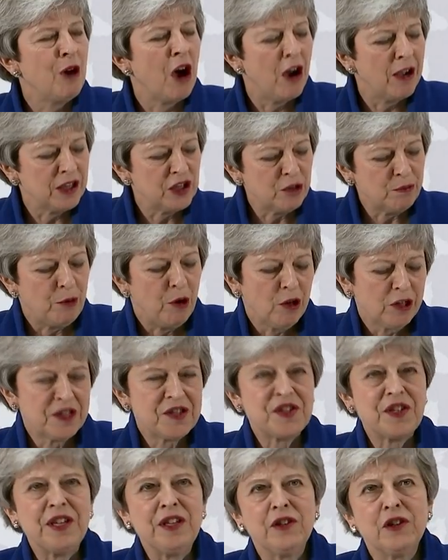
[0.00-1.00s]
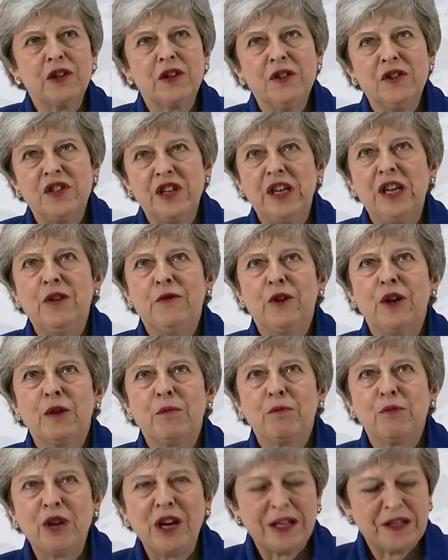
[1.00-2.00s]
behind a policy that can
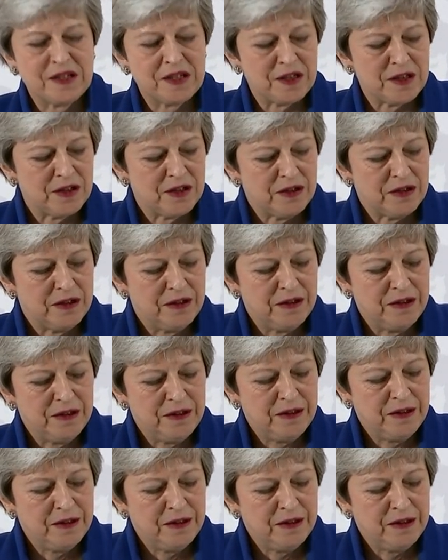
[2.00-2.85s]
deliver Brexit.